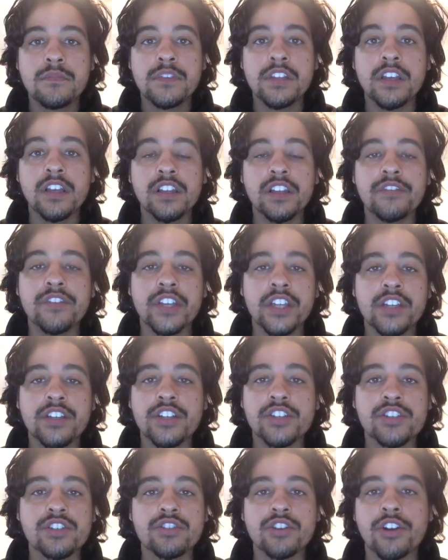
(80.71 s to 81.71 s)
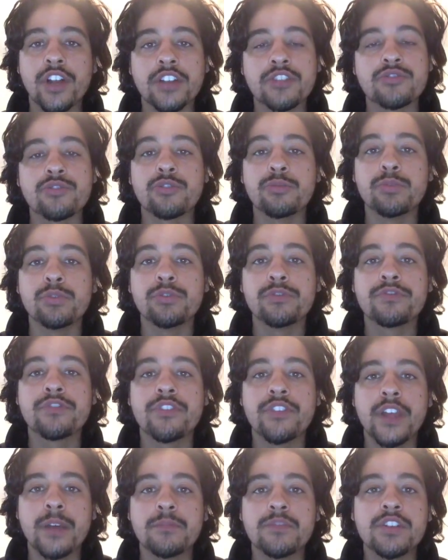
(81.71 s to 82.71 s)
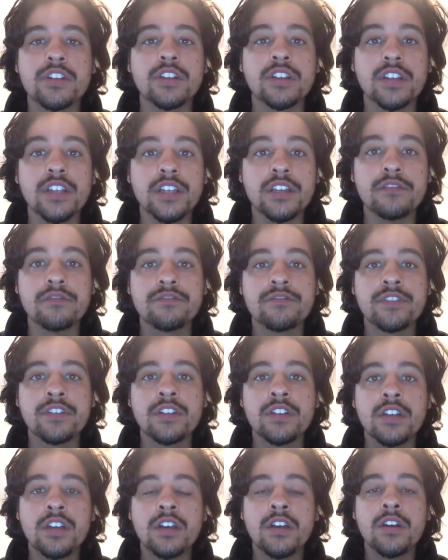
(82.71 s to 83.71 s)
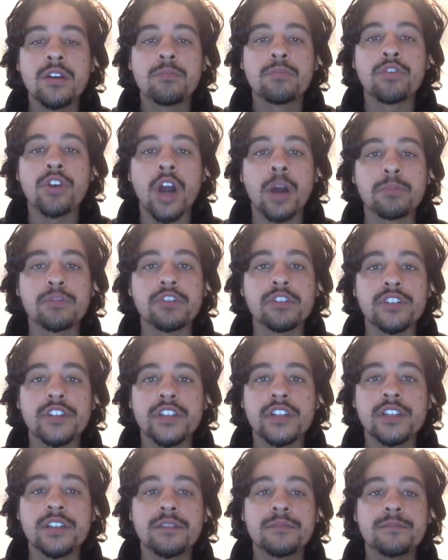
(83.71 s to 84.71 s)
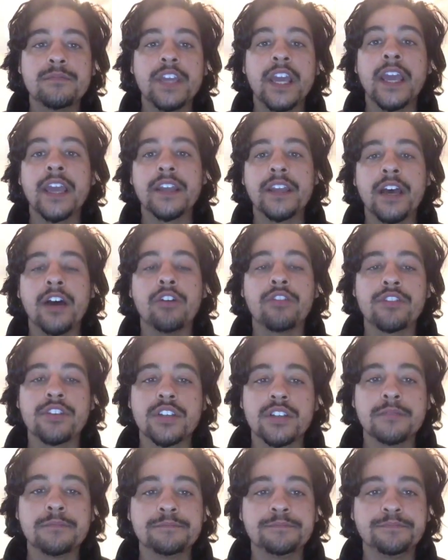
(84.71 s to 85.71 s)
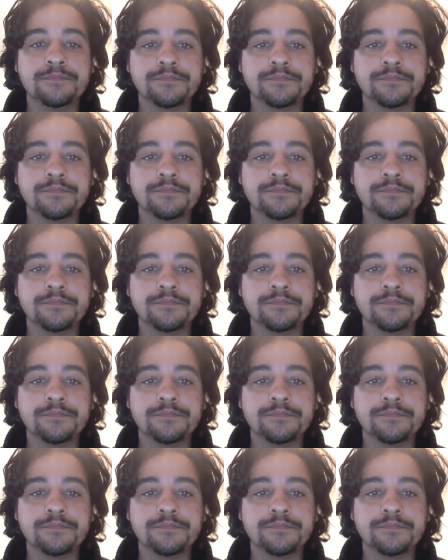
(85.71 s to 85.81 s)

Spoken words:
the living conditions are not suitable for them to live properly and healthy.